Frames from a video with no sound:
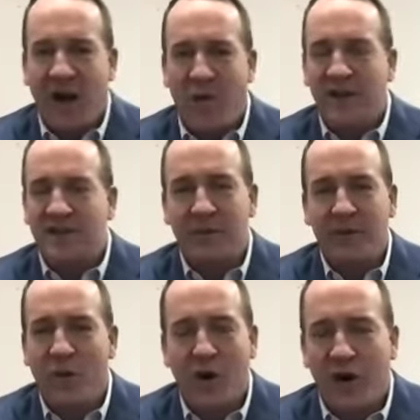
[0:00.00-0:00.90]
watch some of the
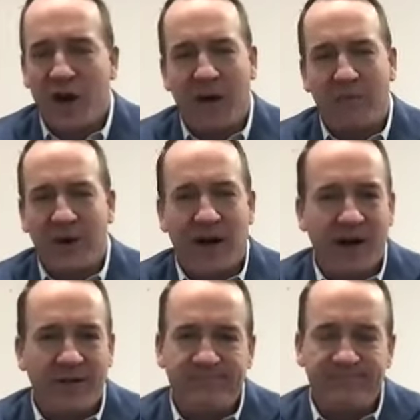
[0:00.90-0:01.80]
World Cup.
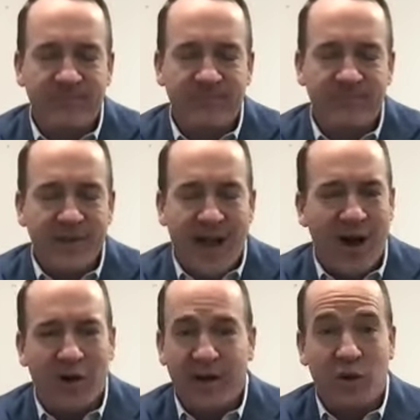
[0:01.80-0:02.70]
I
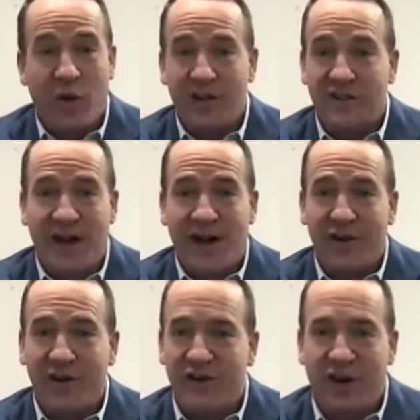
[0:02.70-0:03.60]
don't get to watch
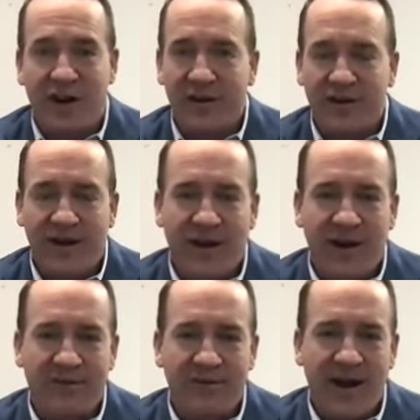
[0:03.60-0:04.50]
soccer a ton.
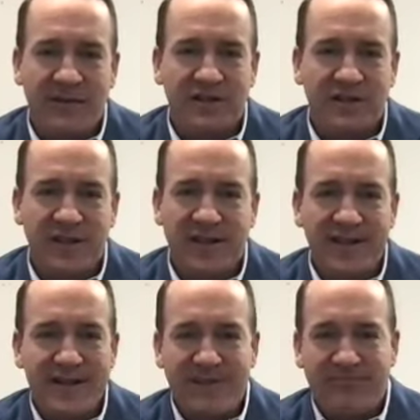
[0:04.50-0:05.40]
Obviously,
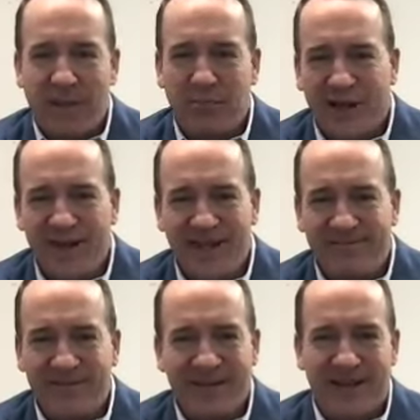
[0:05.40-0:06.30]
I played it
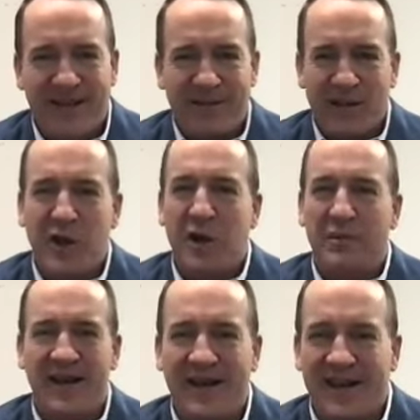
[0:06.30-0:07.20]
a little
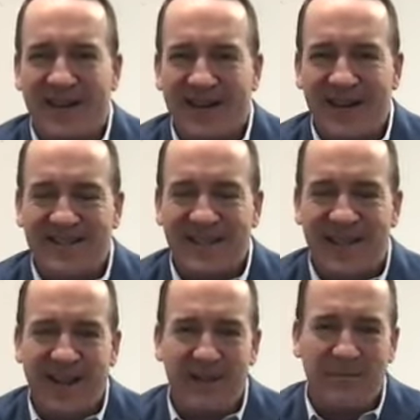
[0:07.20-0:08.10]
bit as a
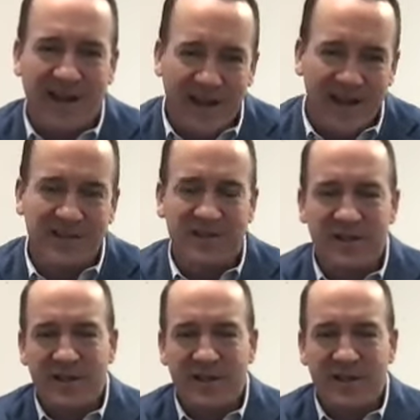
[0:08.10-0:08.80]
kid. My kids